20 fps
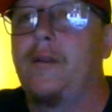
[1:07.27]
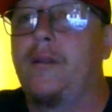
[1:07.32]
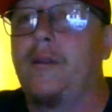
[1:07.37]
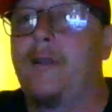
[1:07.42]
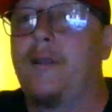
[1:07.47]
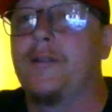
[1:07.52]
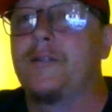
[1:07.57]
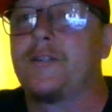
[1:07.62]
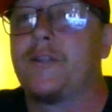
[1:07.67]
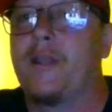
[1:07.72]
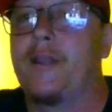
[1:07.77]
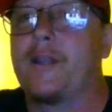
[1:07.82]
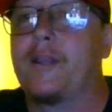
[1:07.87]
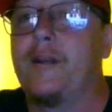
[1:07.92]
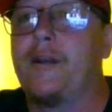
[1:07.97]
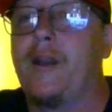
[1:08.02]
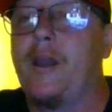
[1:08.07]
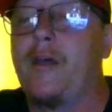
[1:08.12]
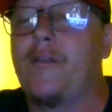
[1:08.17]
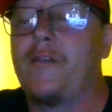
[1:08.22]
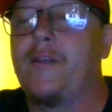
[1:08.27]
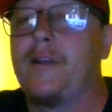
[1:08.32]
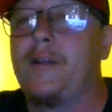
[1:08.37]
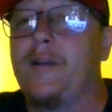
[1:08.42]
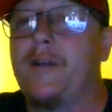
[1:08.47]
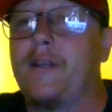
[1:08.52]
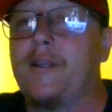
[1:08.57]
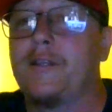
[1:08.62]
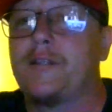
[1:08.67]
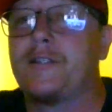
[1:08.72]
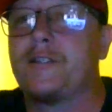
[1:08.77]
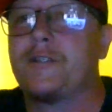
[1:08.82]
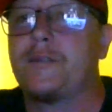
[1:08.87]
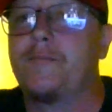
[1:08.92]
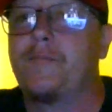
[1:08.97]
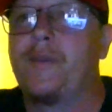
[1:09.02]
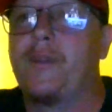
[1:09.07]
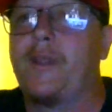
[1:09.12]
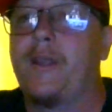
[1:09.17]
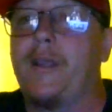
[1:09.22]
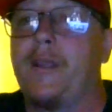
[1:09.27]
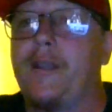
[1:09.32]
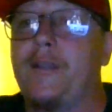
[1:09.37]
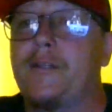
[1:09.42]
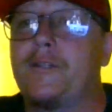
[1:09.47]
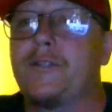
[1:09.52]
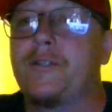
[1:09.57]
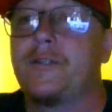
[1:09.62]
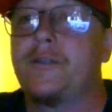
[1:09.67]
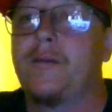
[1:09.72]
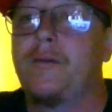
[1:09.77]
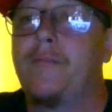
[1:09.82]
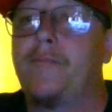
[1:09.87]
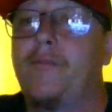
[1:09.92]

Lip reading: is like a nothingness place,